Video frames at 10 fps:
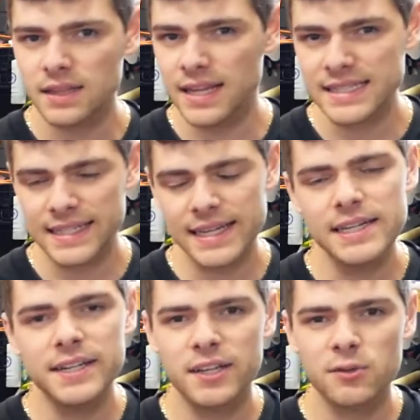let's get
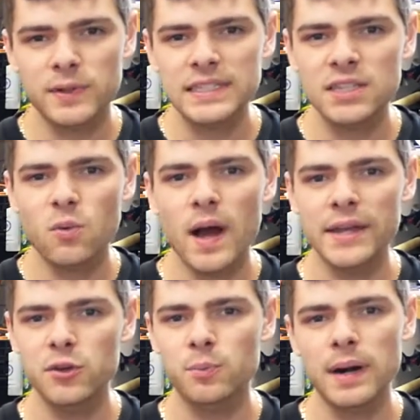into the reason why
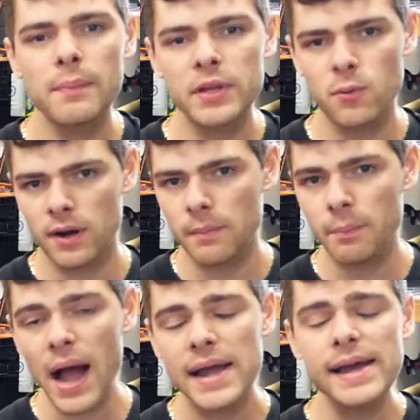you probably want to
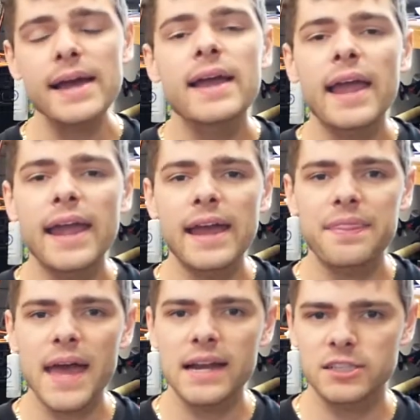buy it, and
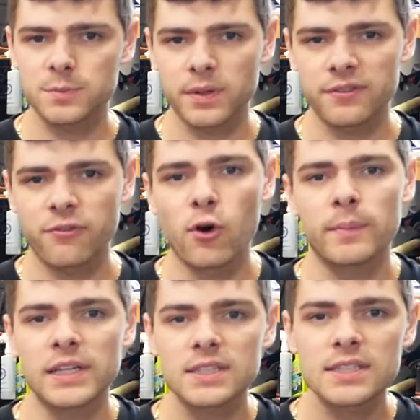that is
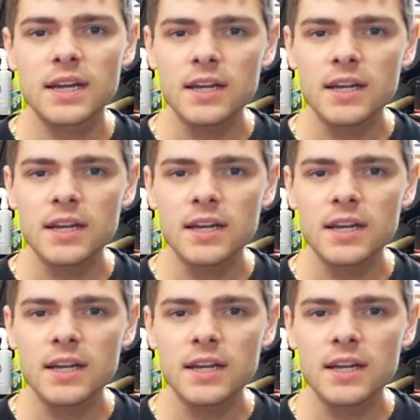performance.